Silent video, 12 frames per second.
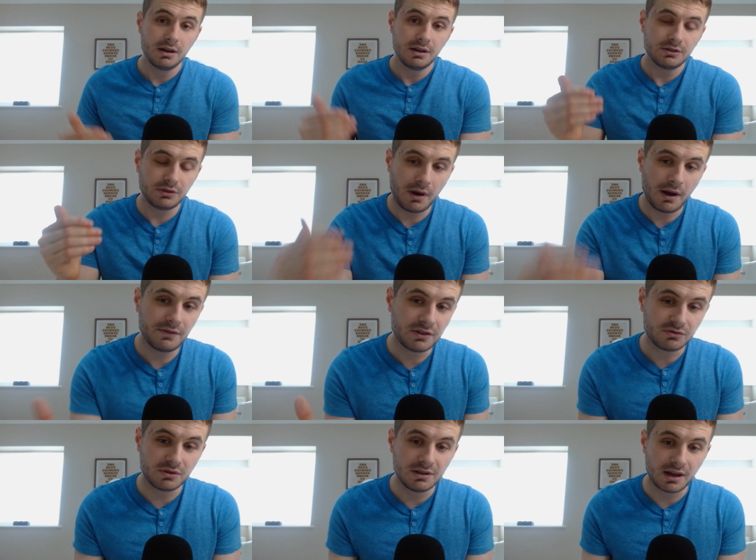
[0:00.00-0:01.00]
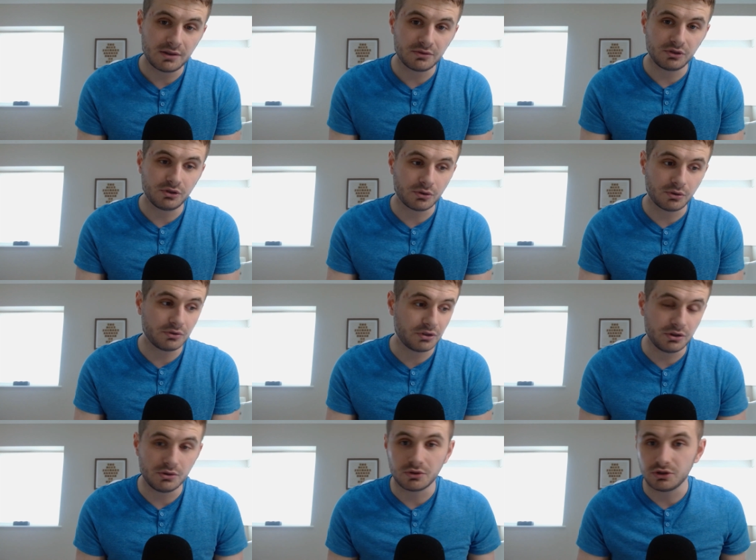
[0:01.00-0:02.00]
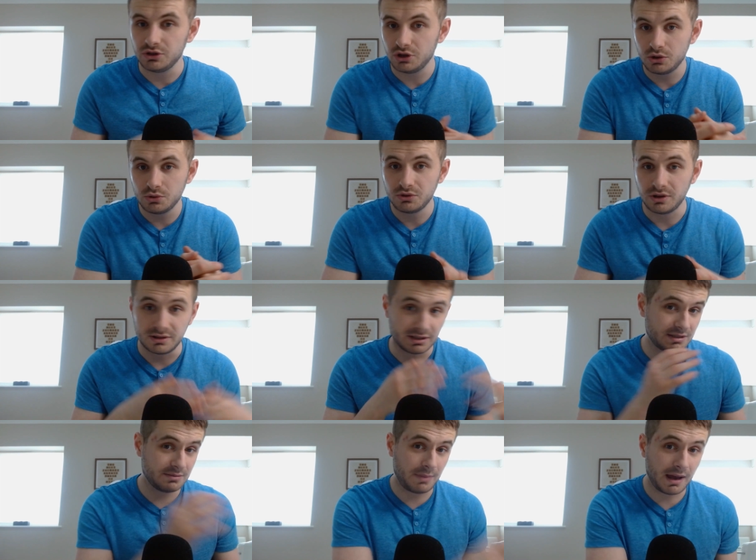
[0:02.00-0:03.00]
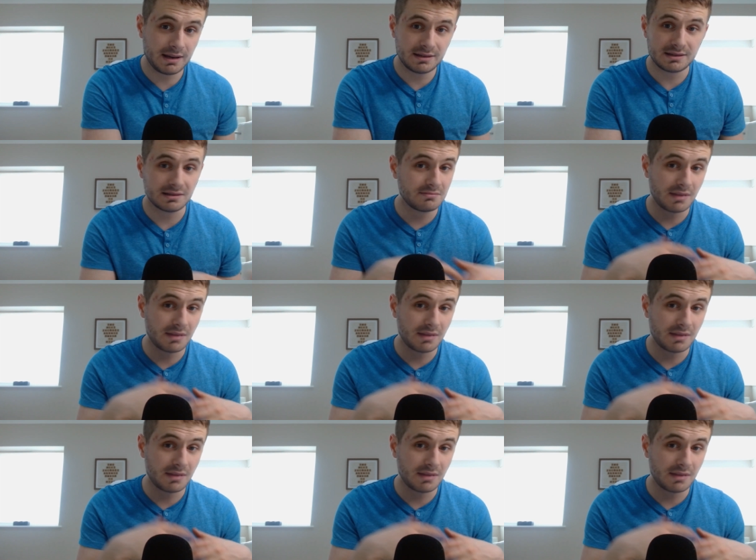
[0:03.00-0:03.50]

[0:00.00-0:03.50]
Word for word: So you have this 3,000 euros that you can use to spend